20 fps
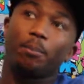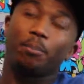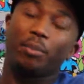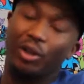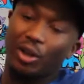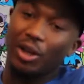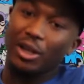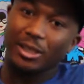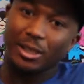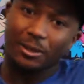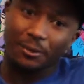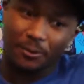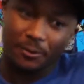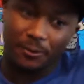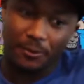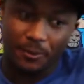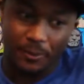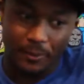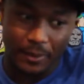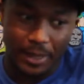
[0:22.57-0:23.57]
because
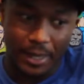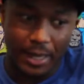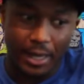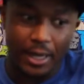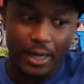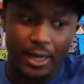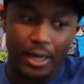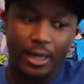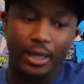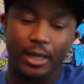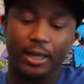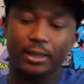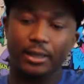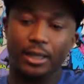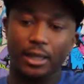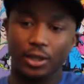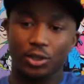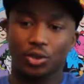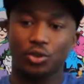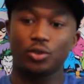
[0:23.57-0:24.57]
of
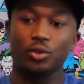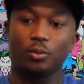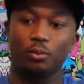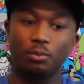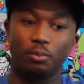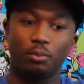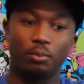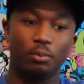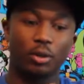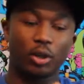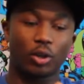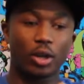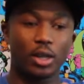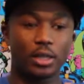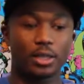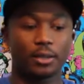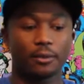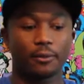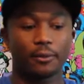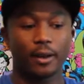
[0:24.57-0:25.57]
Robin and
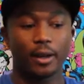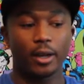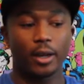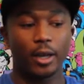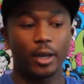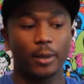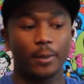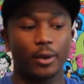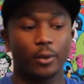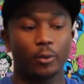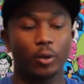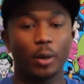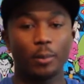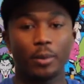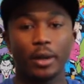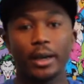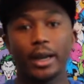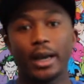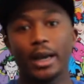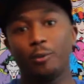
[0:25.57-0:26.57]

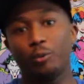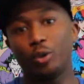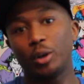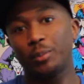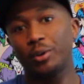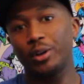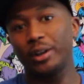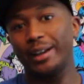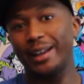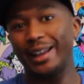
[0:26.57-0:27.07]
Ribery,